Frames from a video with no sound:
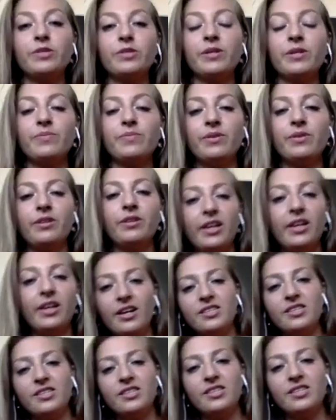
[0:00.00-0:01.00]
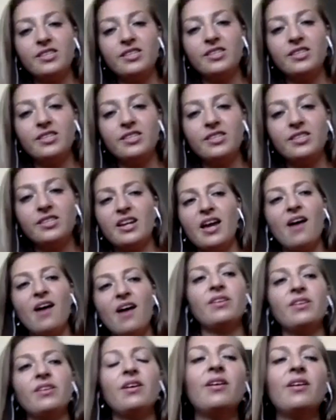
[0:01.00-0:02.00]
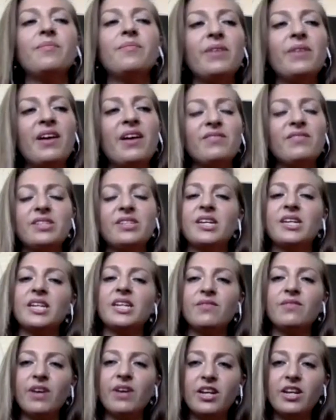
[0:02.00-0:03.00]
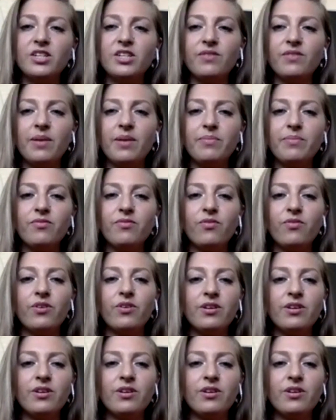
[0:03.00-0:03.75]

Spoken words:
But like I said, I haven't taken advantage of that before.